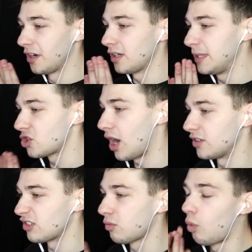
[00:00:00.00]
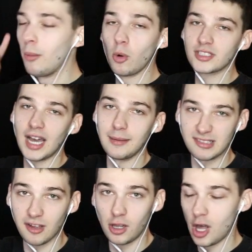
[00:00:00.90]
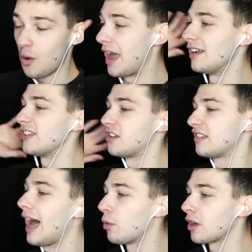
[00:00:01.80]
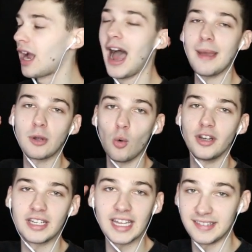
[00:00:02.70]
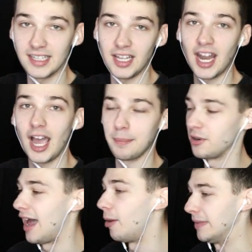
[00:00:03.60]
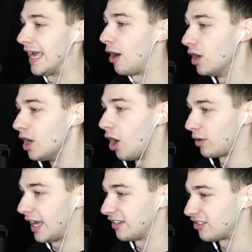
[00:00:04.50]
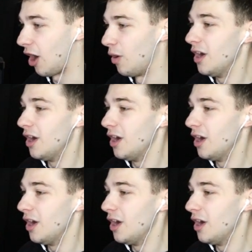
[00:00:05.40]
gonna be trying this one more time solo, and if it does not work, I'm going to get Dylan Hyper to help me out, okay? So